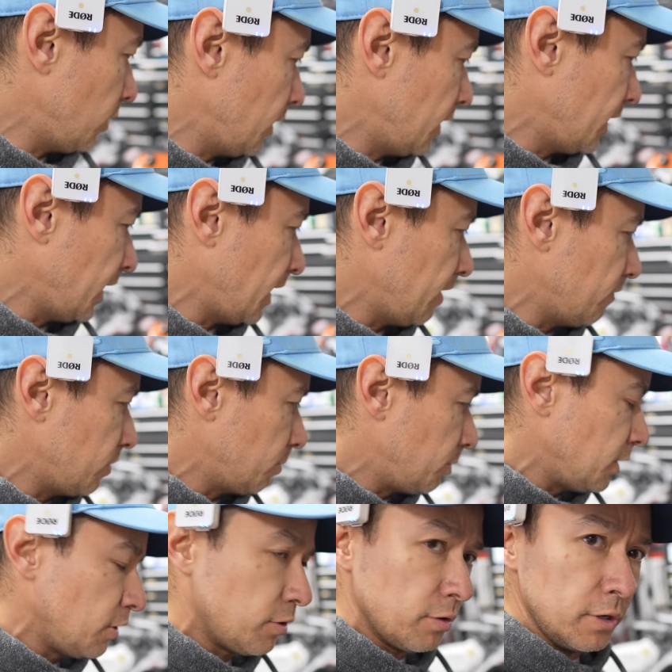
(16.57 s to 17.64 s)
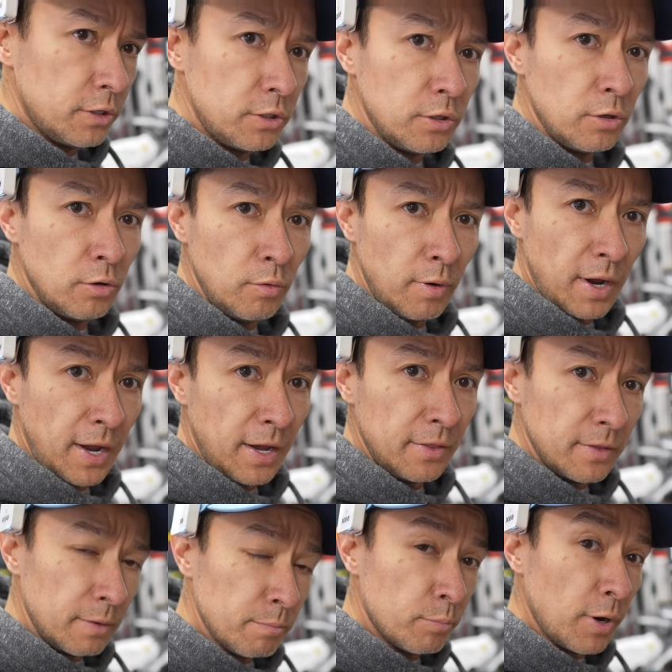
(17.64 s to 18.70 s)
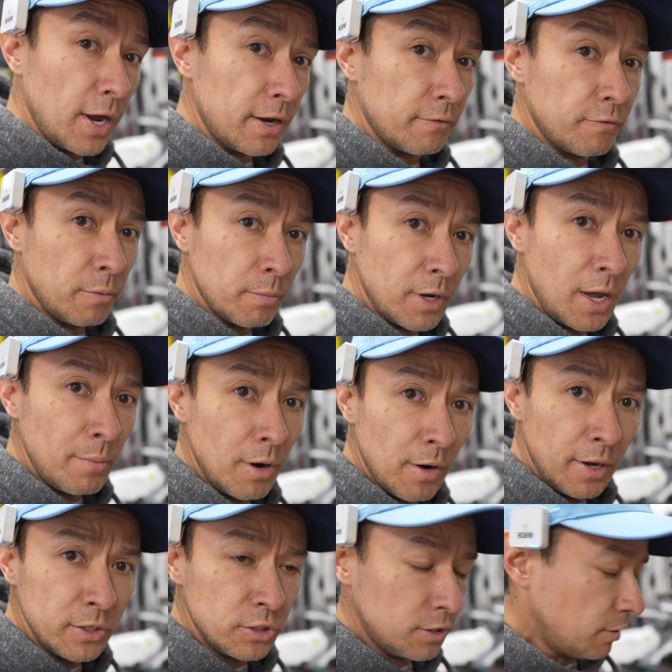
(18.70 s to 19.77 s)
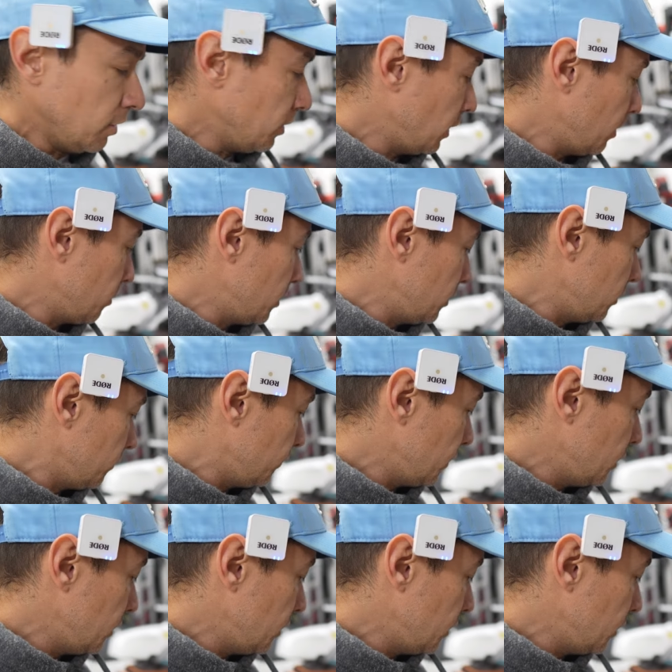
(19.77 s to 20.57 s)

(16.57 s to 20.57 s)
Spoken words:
and I have the P32 and the bracket from Chimera Engineering that I'm going to